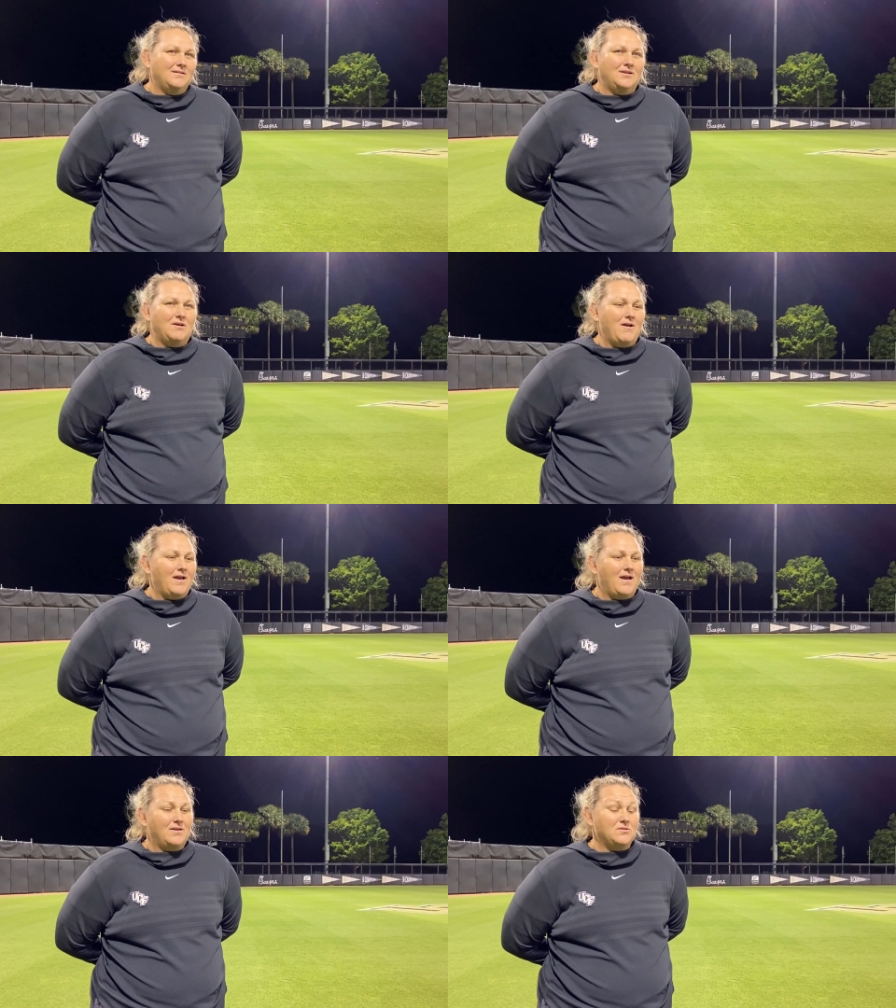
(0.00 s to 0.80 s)
you know,
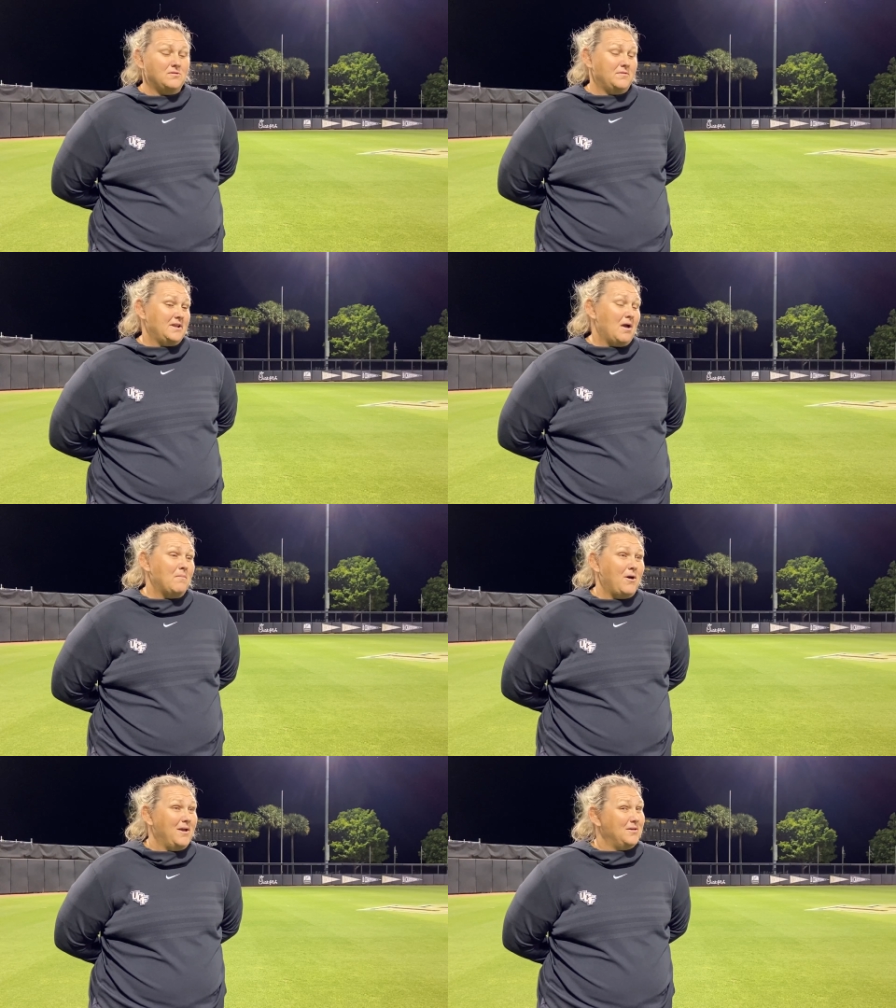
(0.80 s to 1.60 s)
I, I, can throw the down
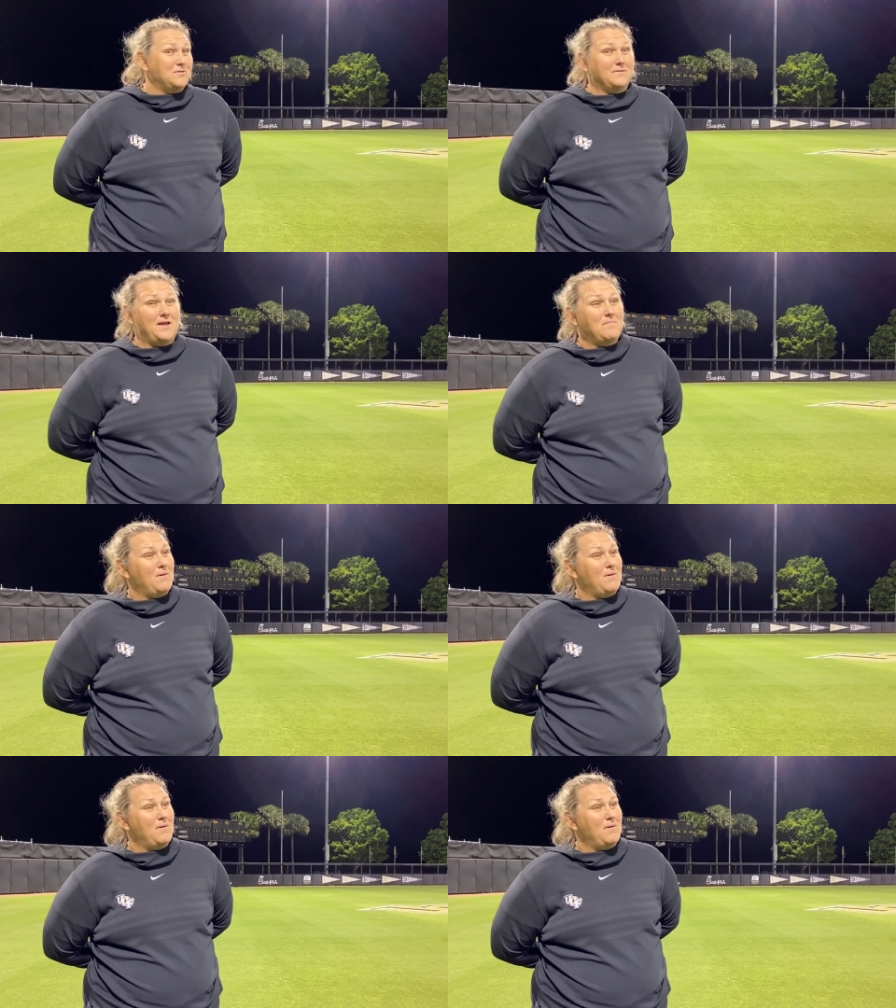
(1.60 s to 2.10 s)
ball, I can throw the up